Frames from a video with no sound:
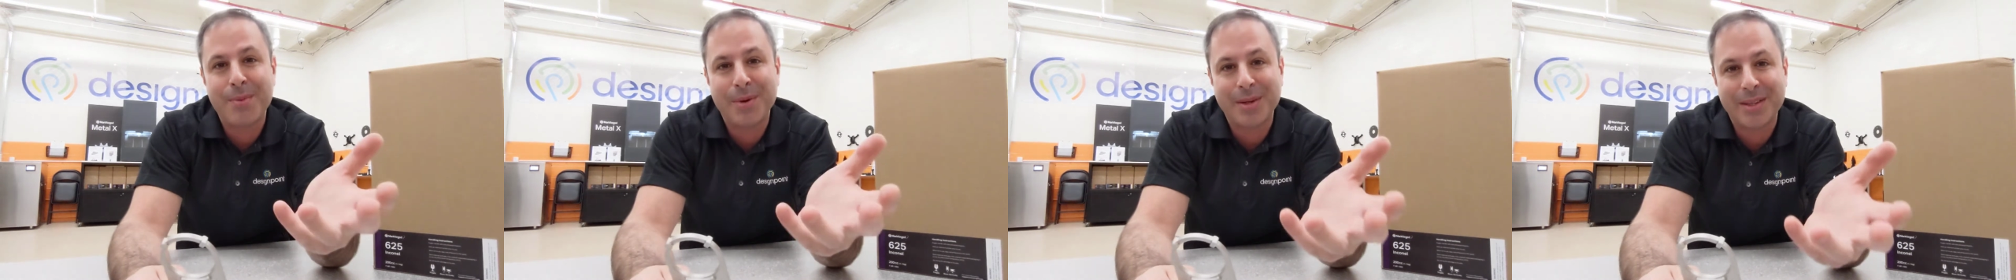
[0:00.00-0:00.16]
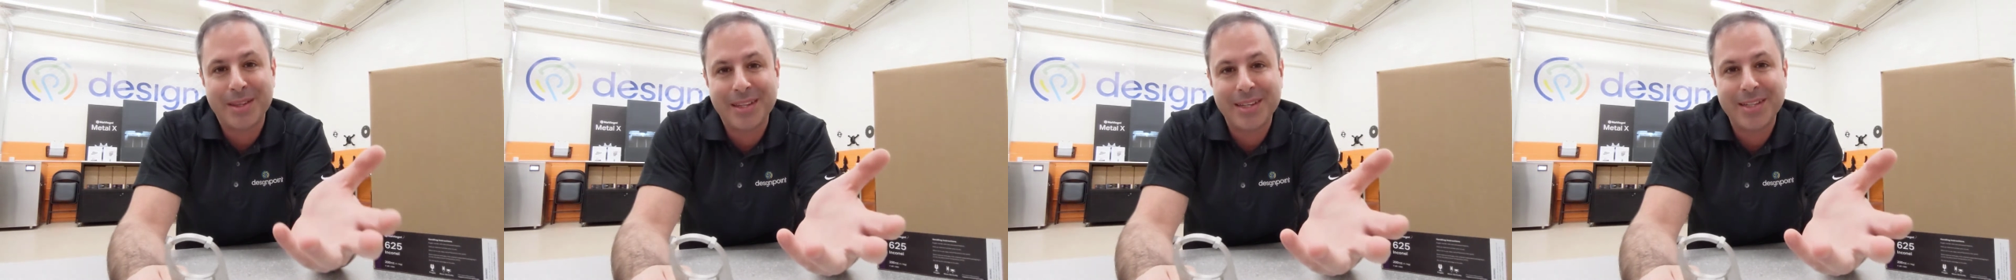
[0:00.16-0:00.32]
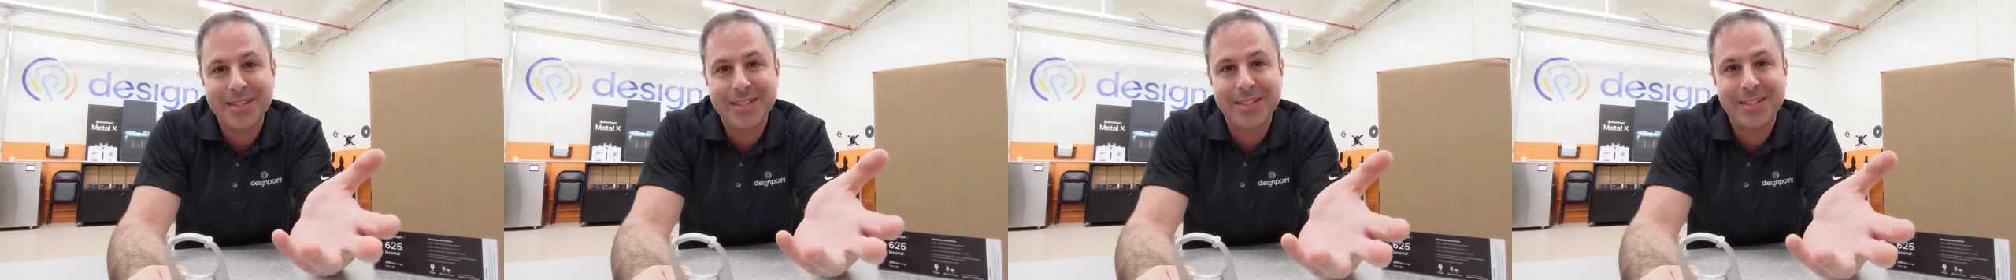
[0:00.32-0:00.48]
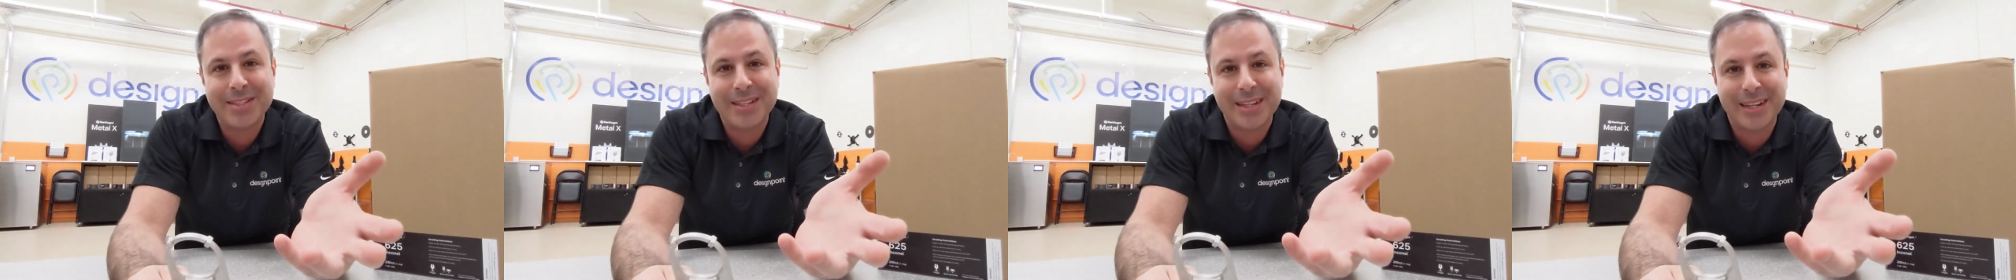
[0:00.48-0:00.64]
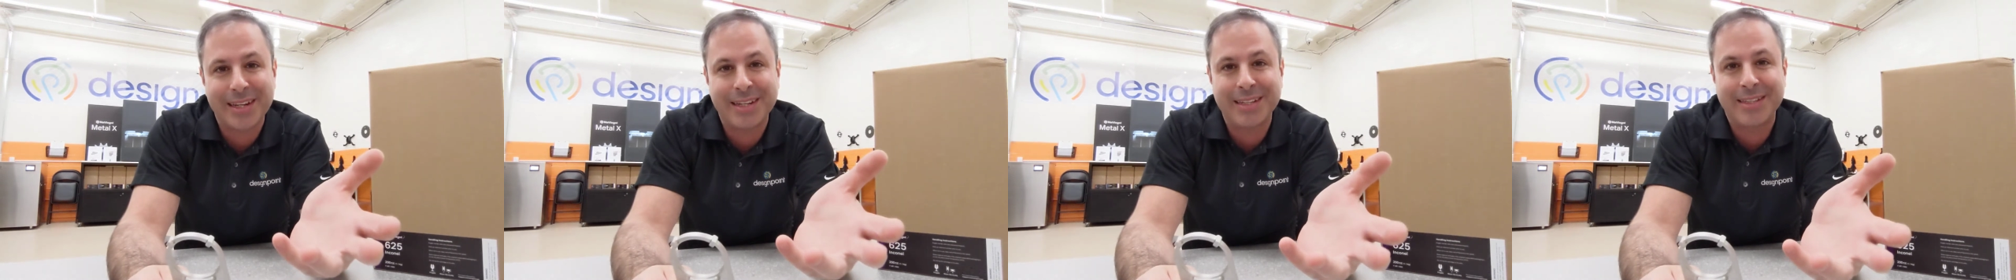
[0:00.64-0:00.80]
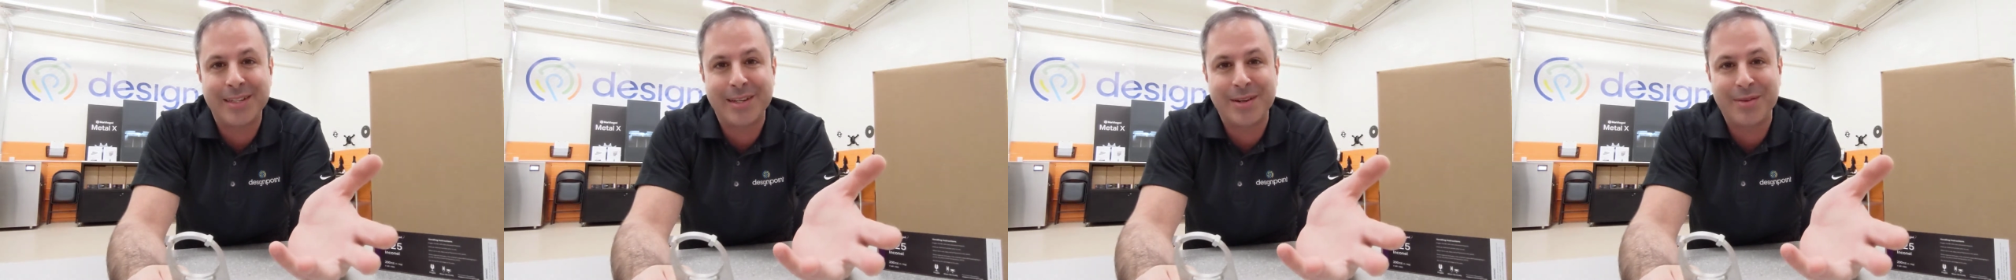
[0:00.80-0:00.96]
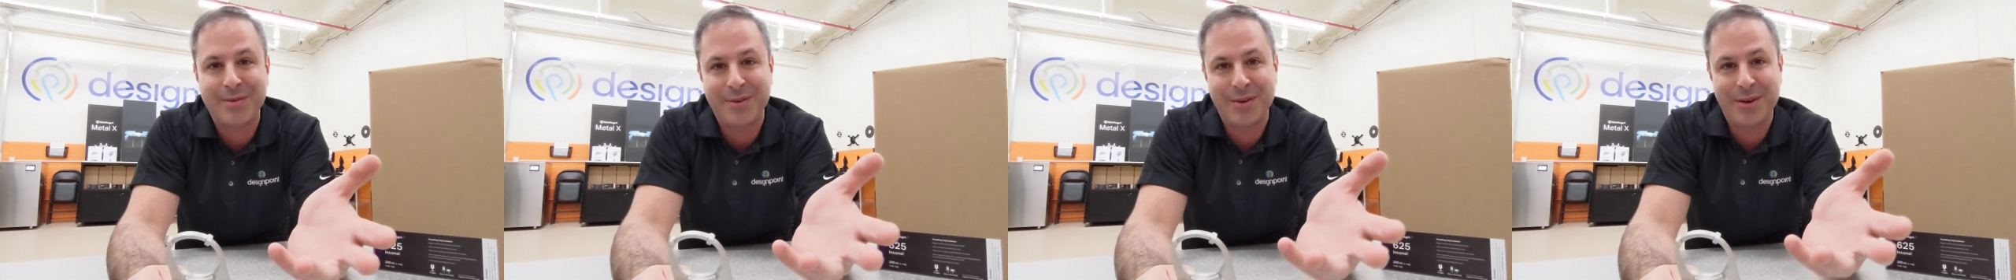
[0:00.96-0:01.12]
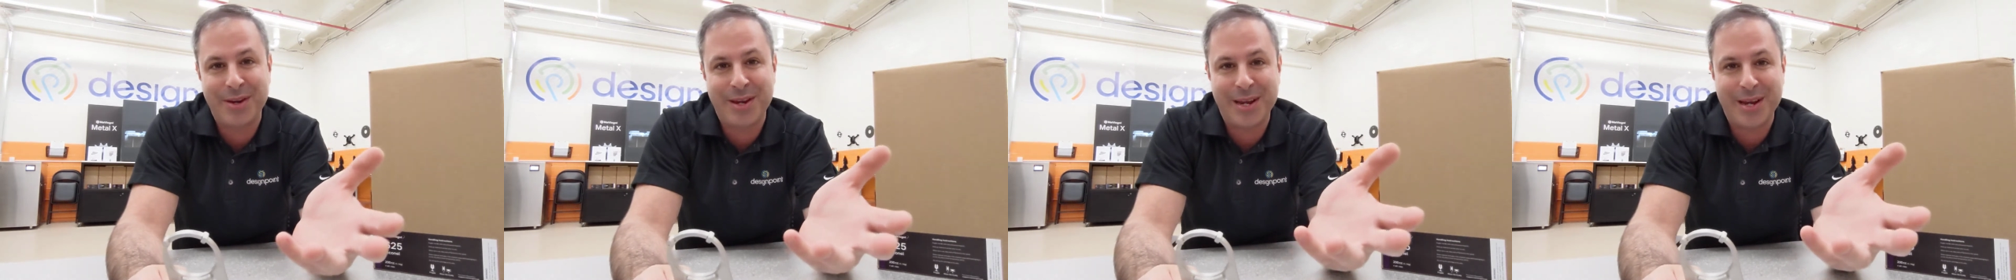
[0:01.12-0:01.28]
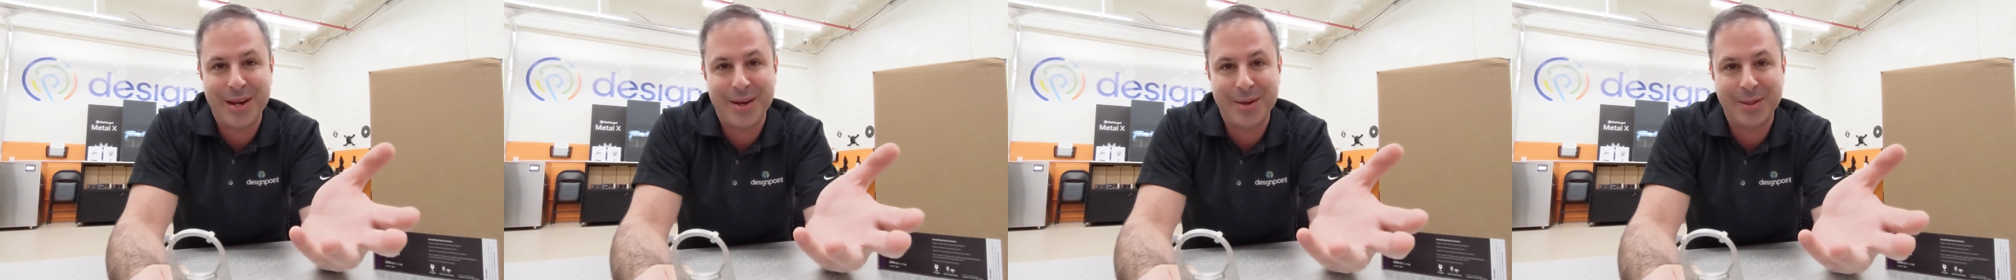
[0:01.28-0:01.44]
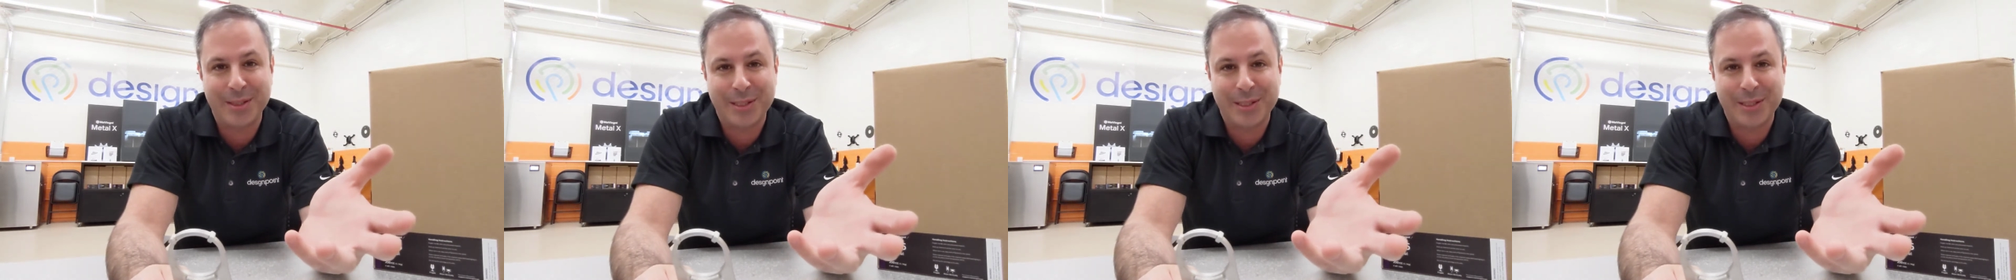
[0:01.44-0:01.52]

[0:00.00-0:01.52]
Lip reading: with his LinkedIn video,